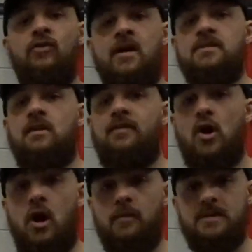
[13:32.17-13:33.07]
grams of
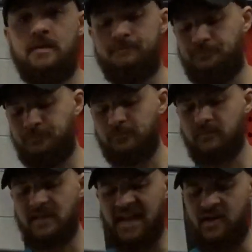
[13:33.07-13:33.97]
carbs.
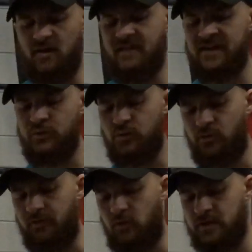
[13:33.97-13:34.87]
Now, if I do
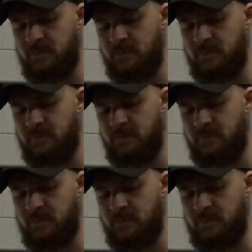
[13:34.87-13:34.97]
the reverse